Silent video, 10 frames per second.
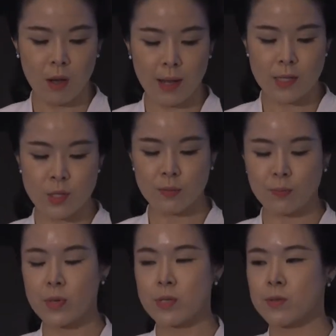its
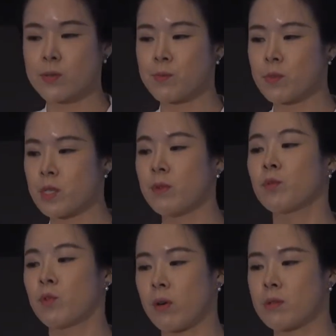
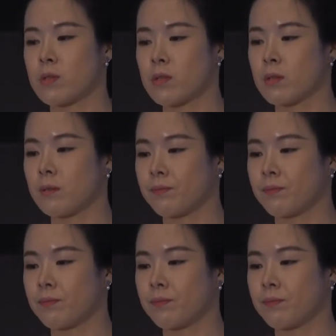prescription drugs.